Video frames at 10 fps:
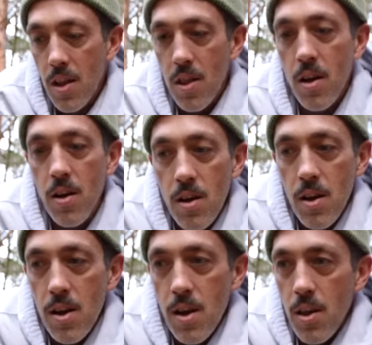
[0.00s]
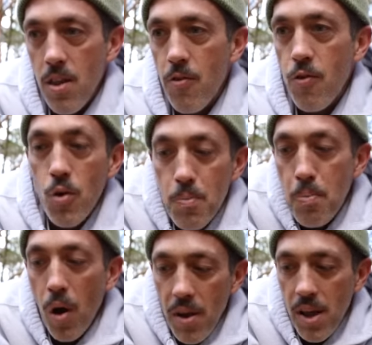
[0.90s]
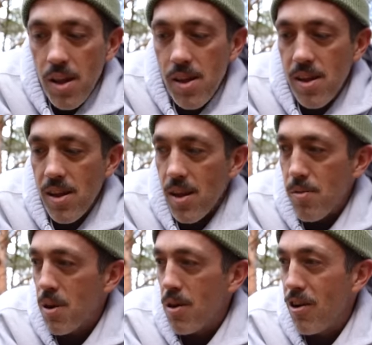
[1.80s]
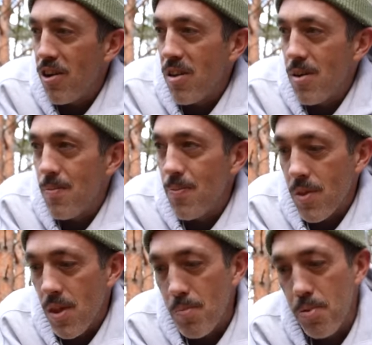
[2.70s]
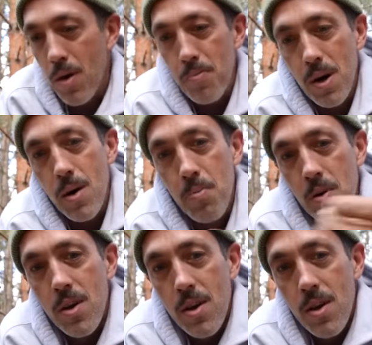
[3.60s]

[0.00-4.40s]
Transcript: then the fruit bodies, as we call them, they pop up.